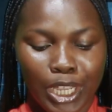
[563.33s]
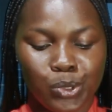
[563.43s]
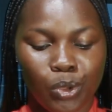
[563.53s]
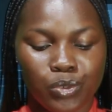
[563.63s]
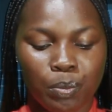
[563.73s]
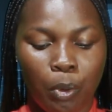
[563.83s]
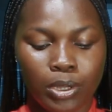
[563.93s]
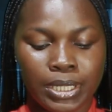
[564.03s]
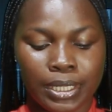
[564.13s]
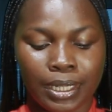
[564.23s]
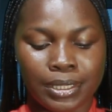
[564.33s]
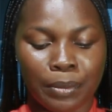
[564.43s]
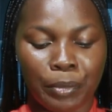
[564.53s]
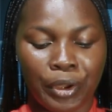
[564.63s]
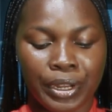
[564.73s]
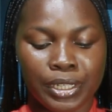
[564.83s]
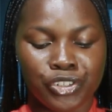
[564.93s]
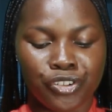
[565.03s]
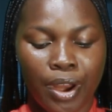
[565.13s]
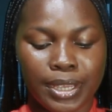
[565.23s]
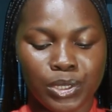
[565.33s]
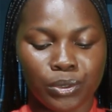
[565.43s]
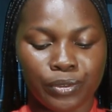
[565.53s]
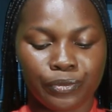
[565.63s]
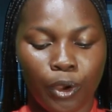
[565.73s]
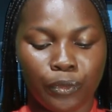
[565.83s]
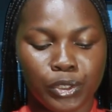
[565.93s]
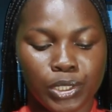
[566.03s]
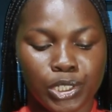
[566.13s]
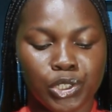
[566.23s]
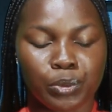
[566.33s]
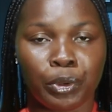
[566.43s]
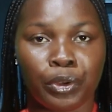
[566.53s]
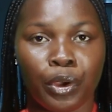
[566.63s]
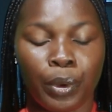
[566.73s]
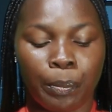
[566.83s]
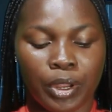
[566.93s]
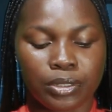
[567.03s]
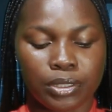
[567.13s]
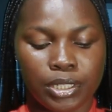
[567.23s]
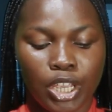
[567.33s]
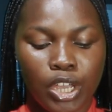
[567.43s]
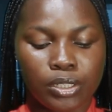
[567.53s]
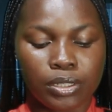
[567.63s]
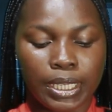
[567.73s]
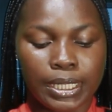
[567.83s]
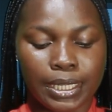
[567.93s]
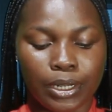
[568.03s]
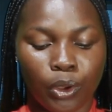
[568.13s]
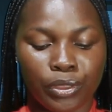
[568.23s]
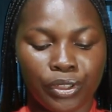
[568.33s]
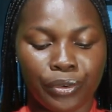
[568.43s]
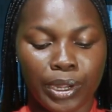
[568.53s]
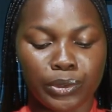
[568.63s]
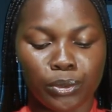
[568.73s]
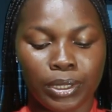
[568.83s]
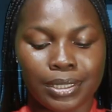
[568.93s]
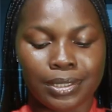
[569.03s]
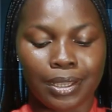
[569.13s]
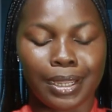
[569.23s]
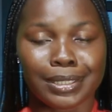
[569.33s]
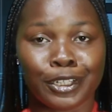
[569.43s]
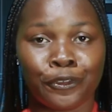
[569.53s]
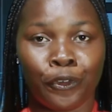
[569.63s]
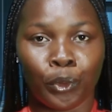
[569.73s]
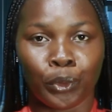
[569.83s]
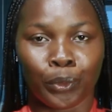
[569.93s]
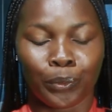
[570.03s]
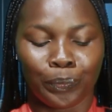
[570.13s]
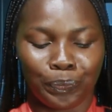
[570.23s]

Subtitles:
It was reported that American strikes could involve using superior weapons to hit an underground nuclear site at Fordo.